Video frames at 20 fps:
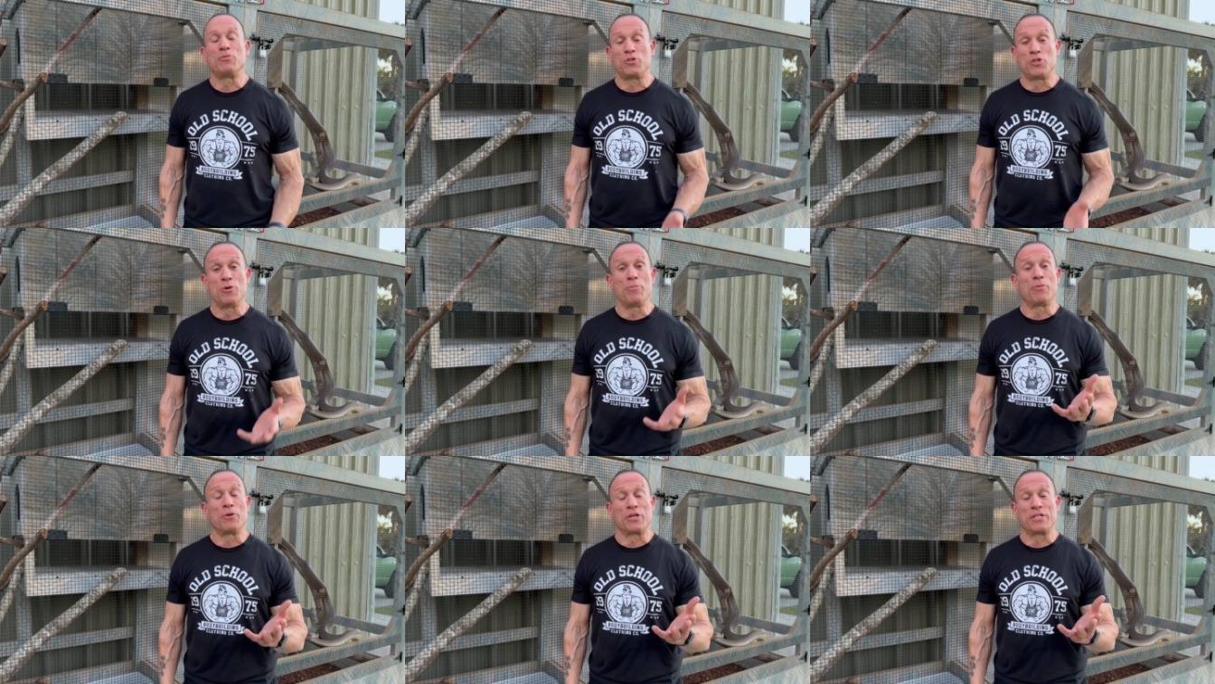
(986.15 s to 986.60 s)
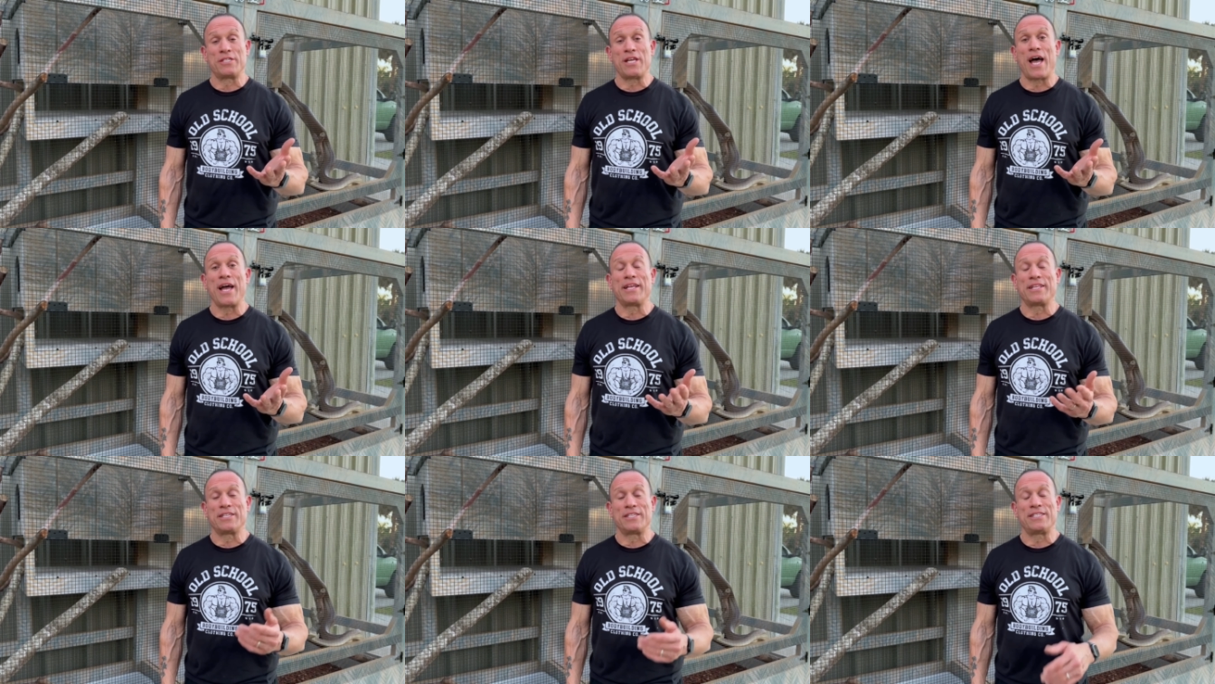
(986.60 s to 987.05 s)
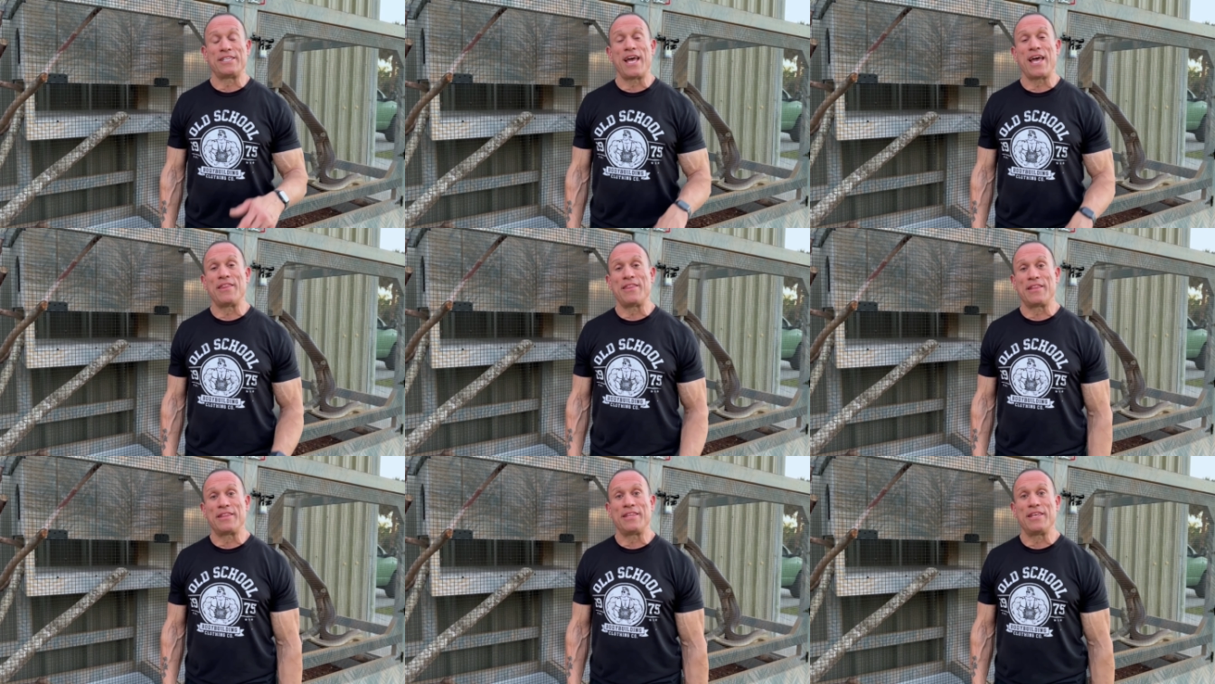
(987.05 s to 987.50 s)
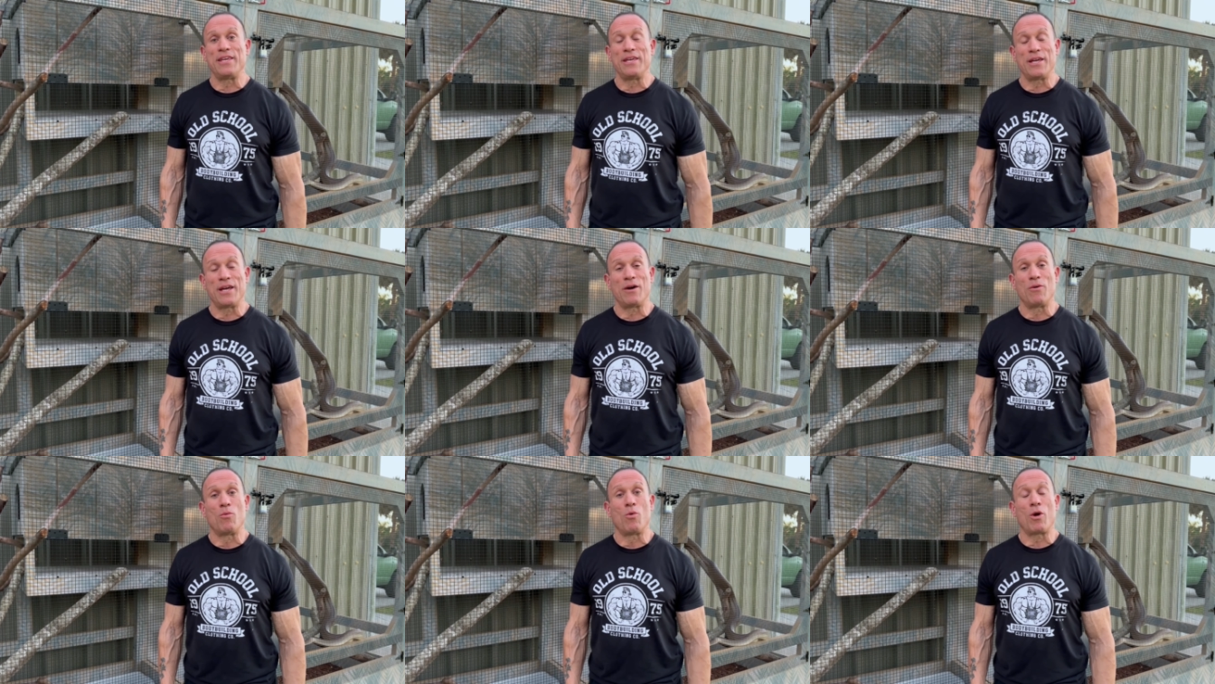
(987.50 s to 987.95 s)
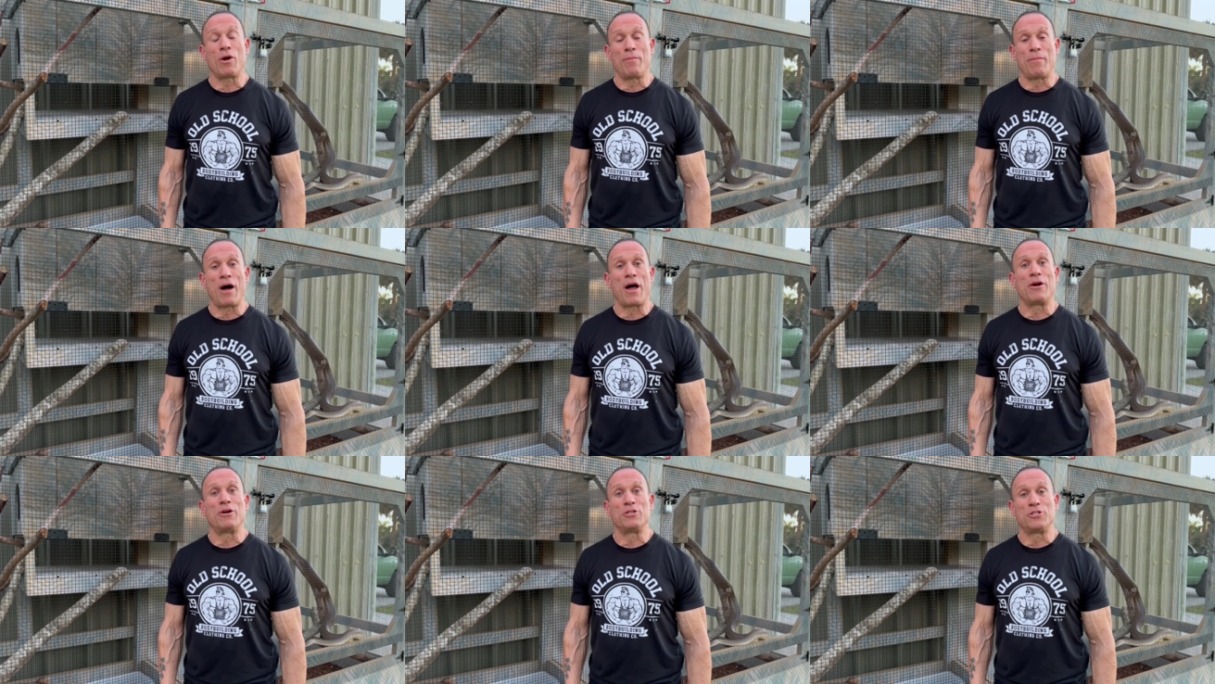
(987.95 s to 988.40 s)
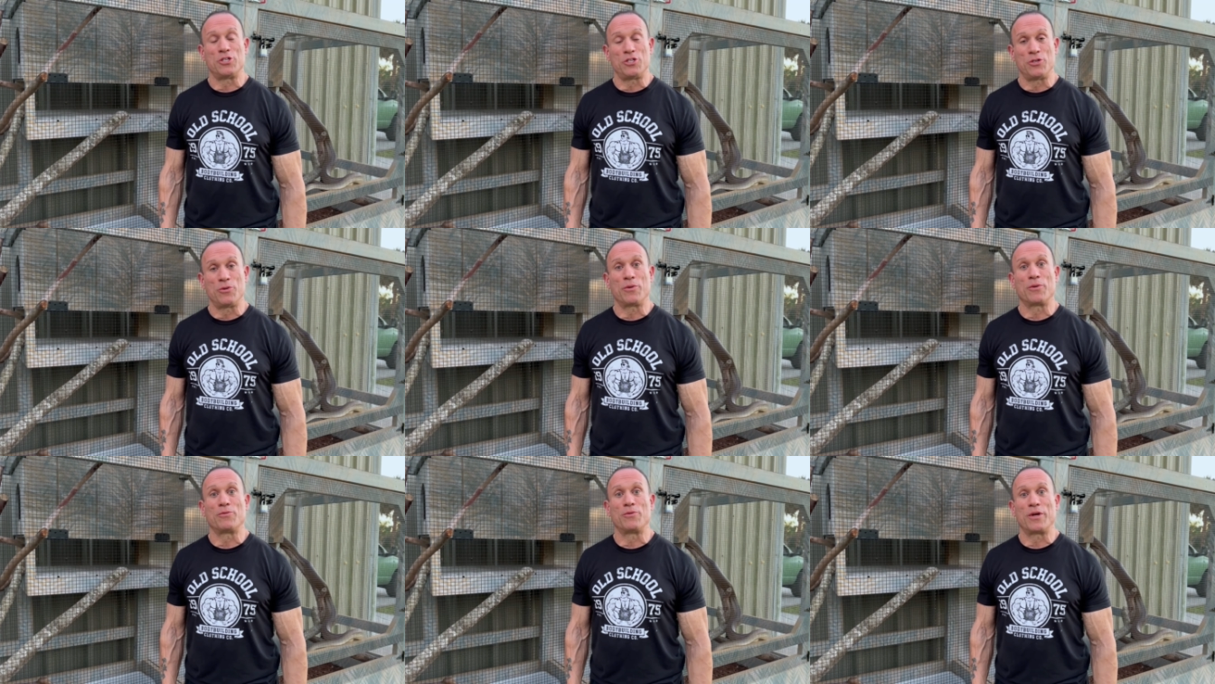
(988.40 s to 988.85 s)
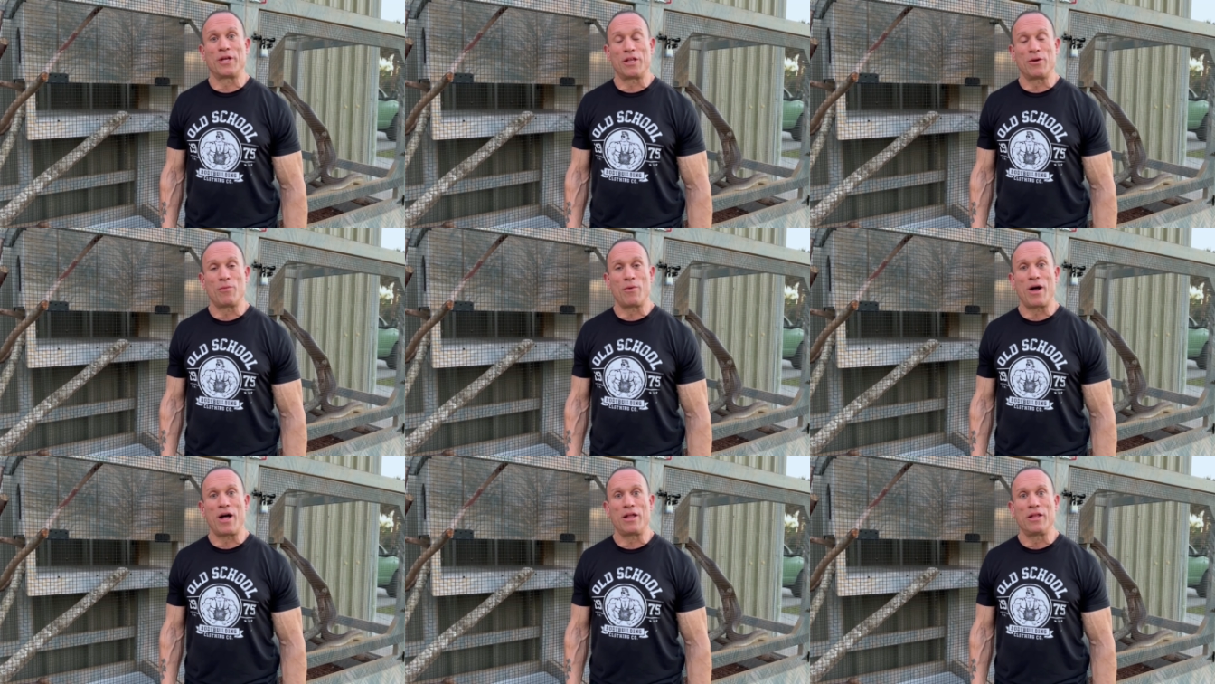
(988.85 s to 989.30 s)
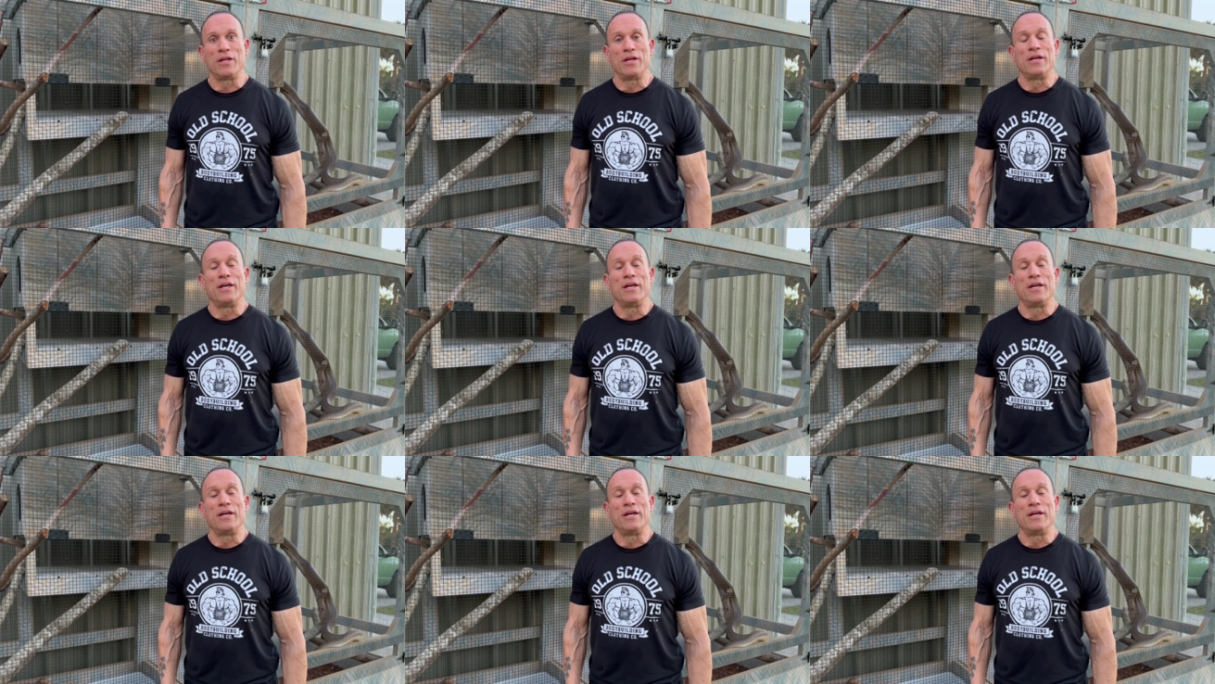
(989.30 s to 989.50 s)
super excited to say that the uh, water monitors are doing really well.